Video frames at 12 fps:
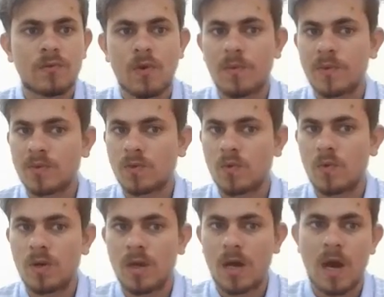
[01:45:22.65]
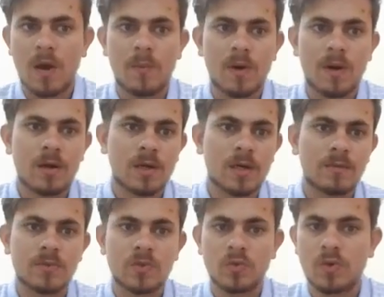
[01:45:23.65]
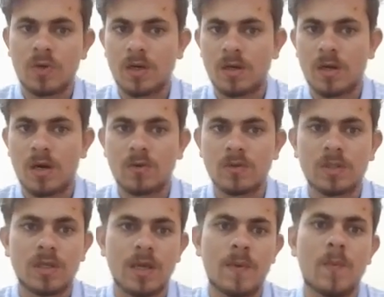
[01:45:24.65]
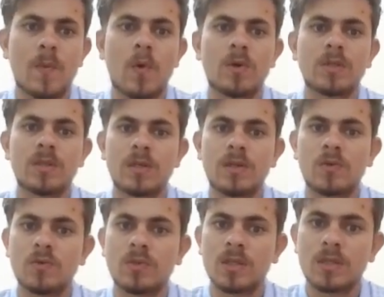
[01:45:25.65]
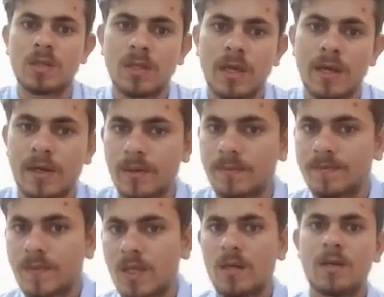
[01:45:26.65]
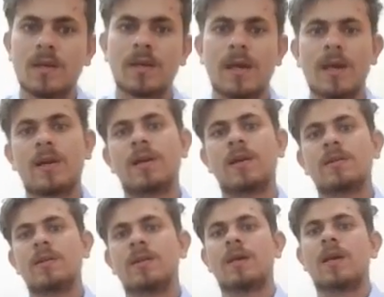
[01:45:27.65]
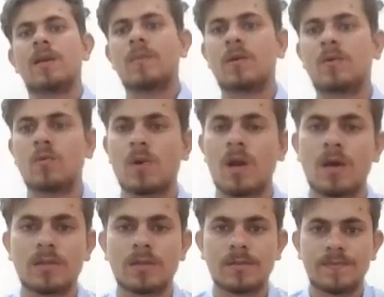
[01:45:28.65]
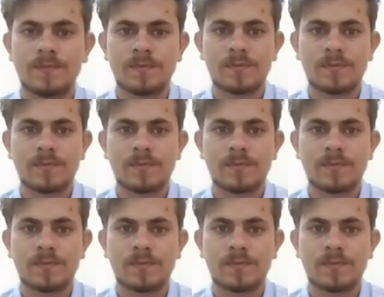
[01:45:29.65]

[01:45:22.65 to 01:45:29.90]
from school, Abra, comes to her house and prods her to just get up, get dressed, and get back to class.